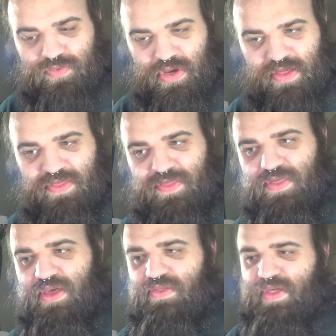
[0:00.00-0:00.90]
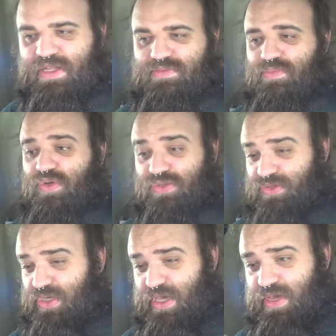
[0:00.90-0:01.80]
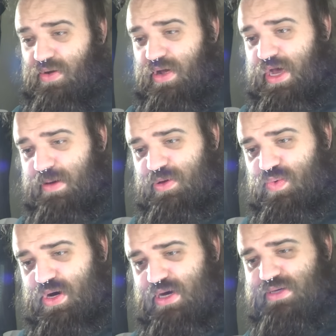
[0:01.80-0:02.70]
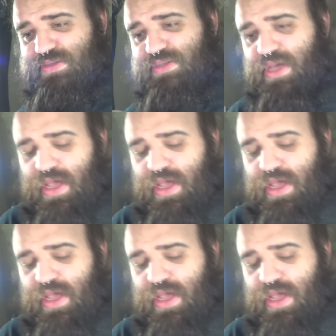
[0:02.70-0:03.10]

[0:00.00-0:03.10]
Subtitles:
I think that's mostly it hobby-wise.